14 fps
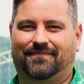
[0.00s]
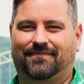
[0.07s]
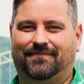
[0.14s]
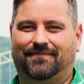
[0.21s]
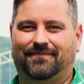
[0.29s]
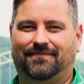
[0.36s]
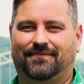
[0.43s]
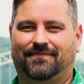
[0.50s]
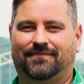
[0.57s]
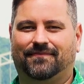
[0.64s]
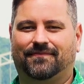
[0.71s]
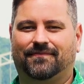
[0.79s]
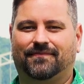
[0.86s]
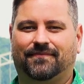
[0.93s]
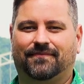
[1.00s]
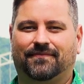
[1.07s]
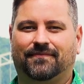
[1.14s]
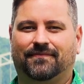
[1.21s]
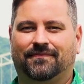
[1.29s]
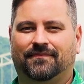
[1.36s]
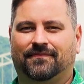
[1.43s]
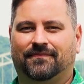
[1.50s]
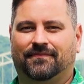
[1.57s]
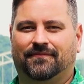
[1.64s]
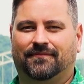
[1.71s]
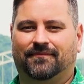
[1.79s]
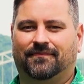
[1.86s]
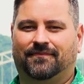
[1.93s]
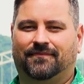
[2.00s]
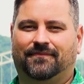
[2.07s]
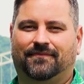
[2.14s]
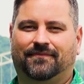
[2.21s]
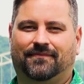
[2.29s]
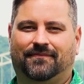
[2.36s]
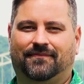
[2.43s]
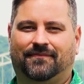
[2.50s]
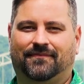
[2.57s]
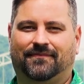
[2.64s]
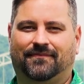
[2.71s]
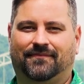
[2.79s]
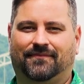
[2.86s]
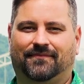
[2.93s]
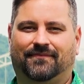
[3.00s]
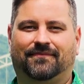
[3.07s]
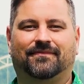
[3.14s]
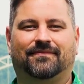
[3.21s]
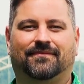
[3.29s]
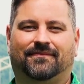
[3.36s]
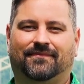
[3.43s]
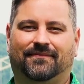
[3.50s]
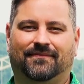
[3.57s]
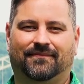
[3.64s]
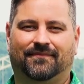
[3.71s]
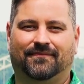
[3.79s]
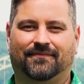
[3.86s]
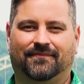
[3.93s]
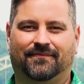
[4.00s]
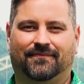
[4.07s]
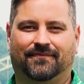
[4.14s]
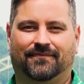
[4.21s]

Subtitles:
No words are spoken by the person on screen.